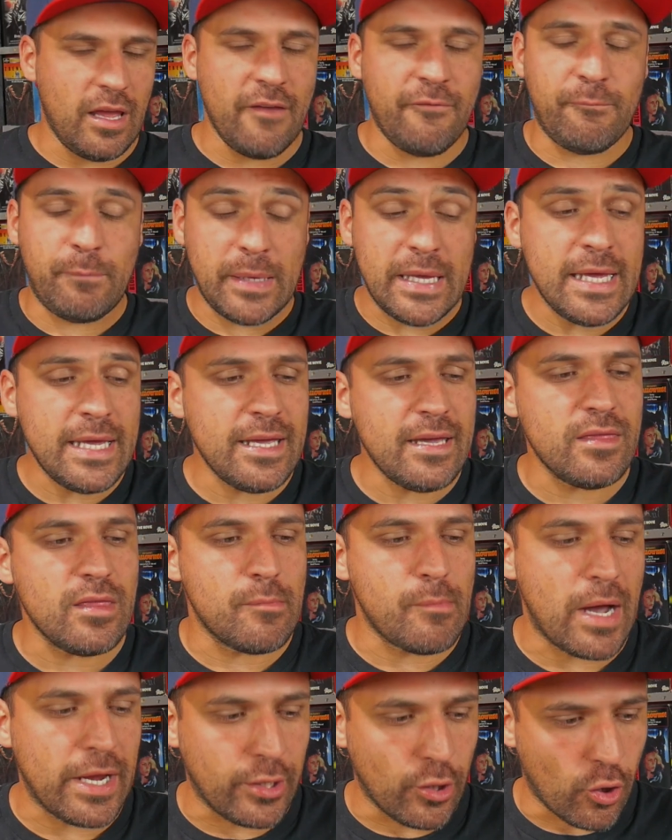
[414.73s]
If being in the
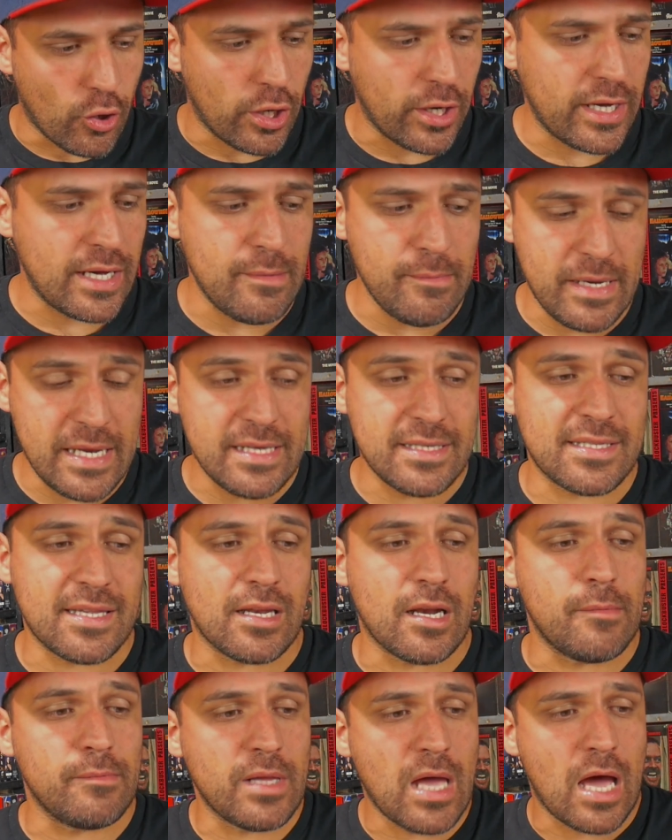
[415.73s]
minority means
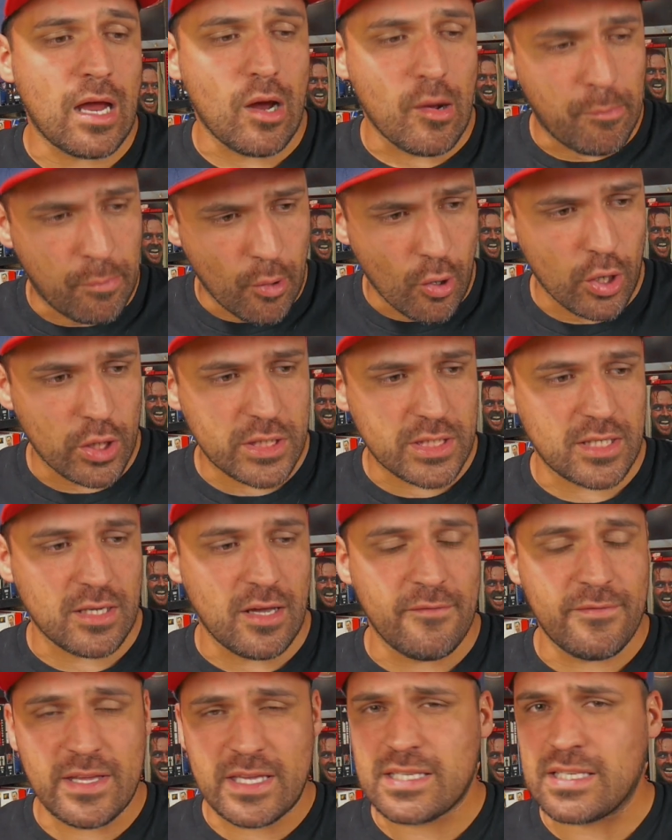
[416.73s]
that I'm not a part
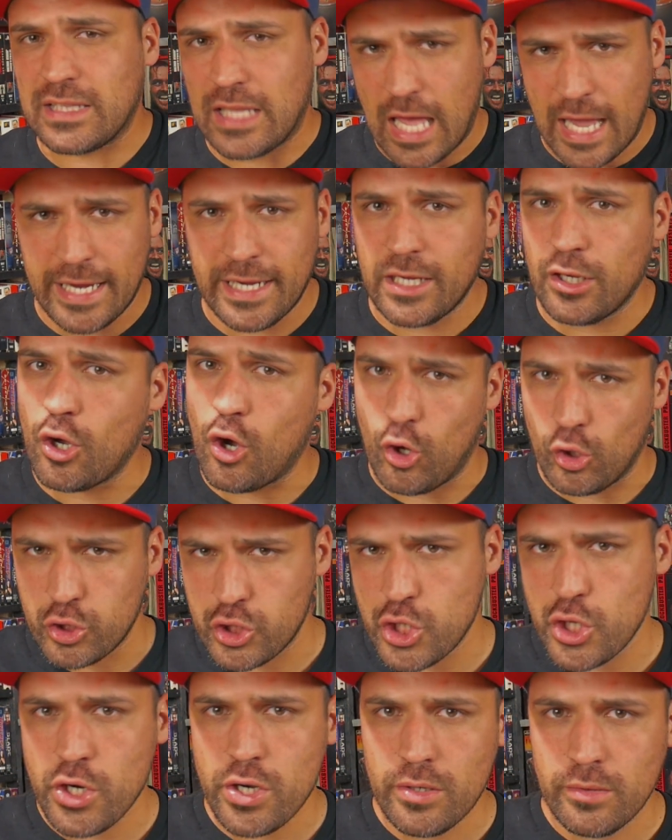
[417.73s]
of this lying
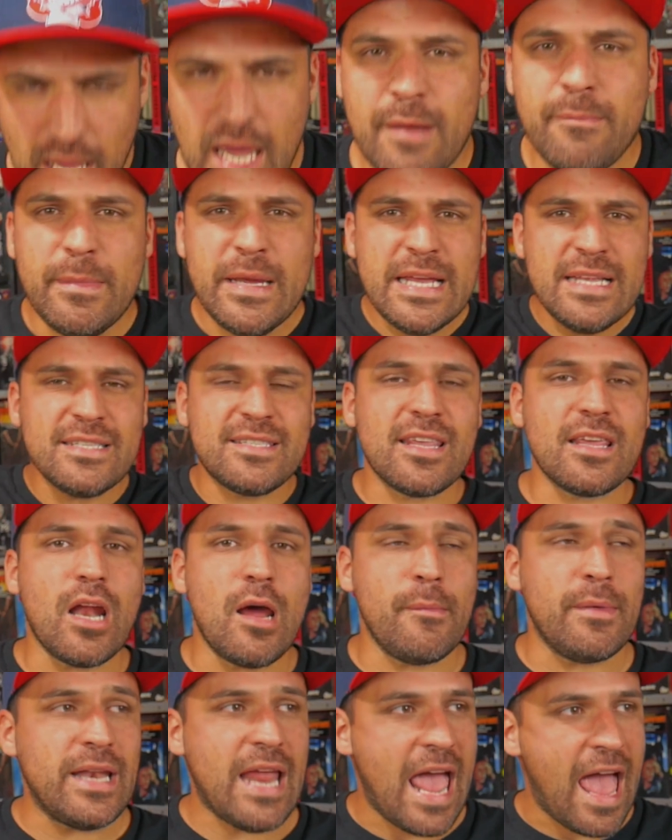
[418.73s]
culture and means that
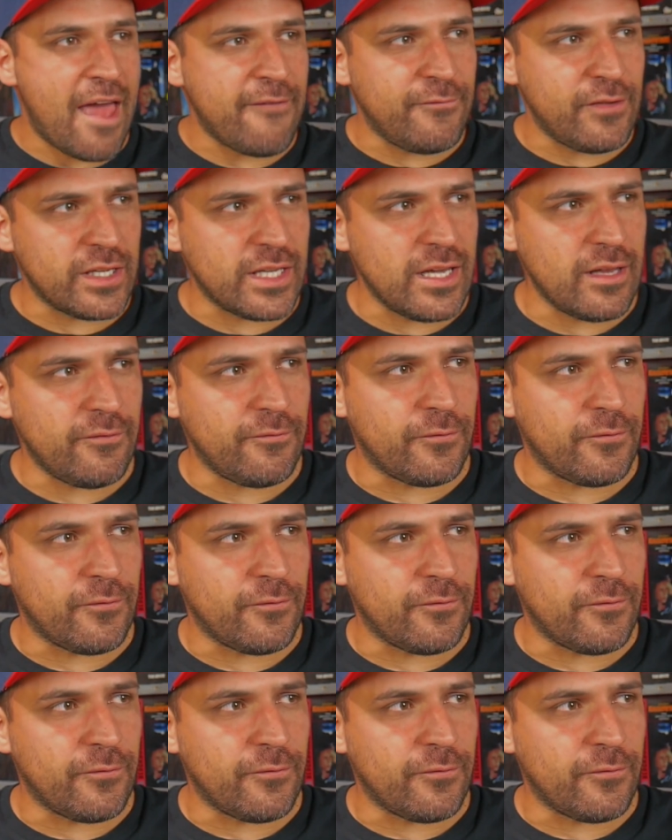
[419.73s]
I'm an advocate